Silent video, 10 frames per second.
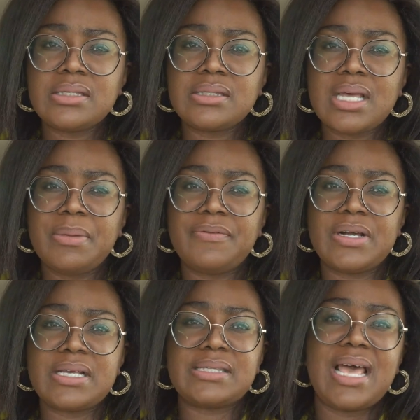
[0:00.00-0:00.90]
Some of
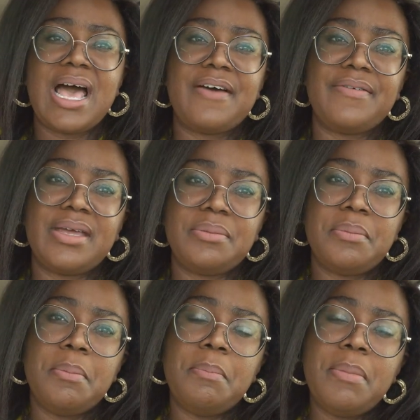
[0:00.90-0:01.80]
us have it
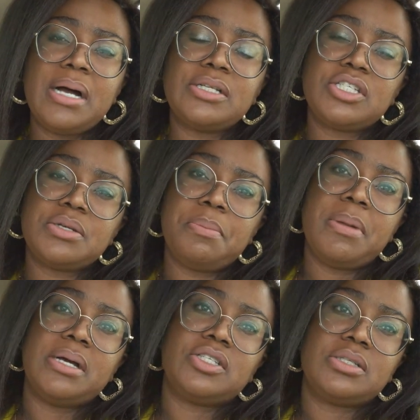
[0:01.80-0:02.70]
much
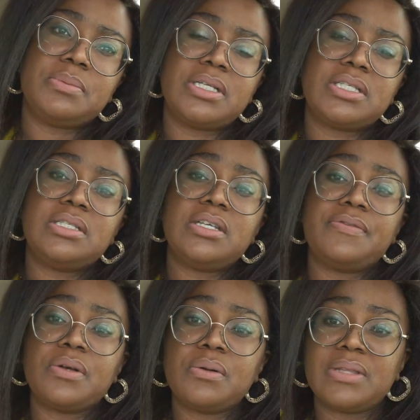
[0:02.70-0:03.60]

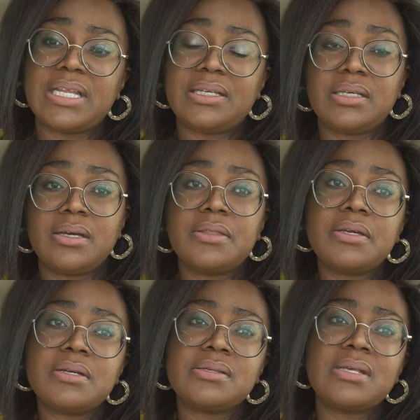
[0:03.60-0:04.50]
difficult than the
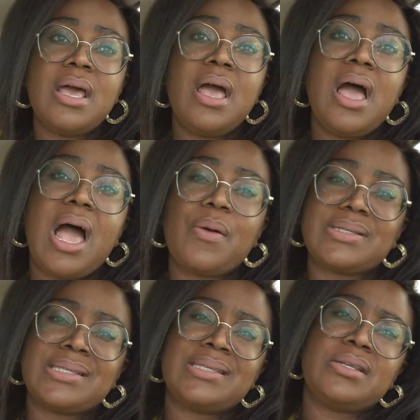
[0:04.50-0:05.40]
others. I
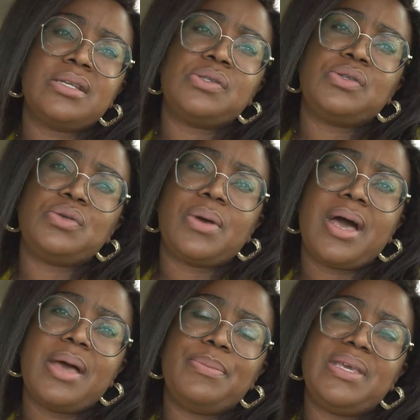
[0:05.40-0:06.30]
was listening to
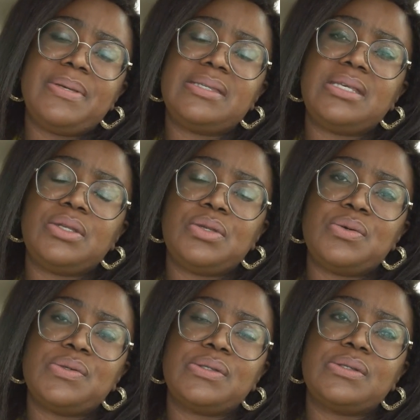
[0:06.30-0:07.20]
BBC
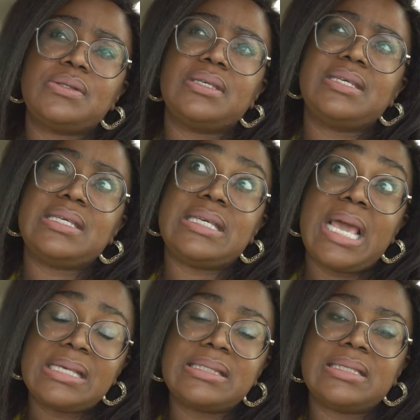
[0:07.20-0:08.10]
News
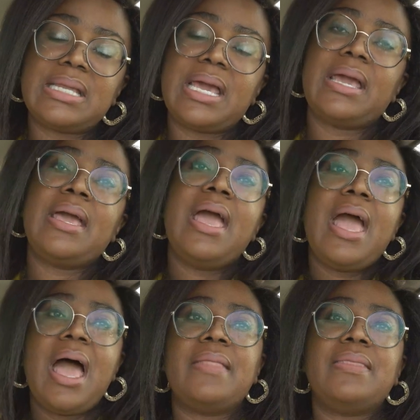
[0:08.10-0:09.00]
yesterday,
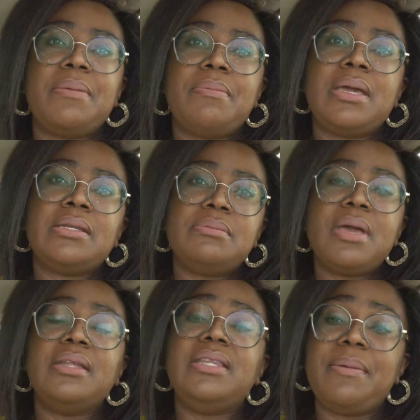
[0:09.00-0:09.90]
and they
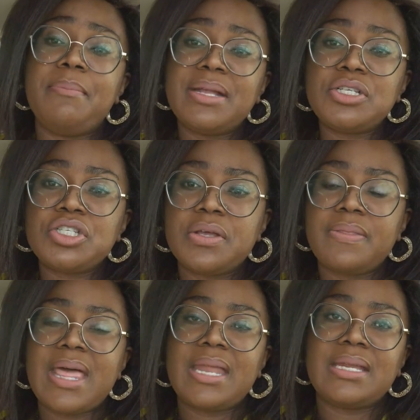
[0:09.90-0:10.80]

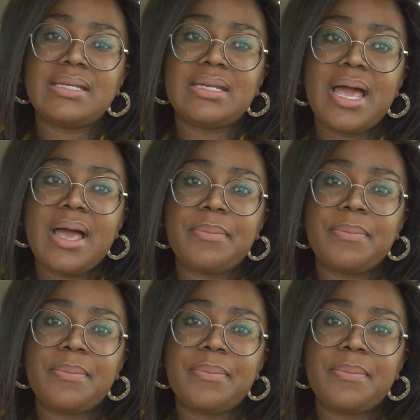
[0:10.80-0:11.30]
mentioned that in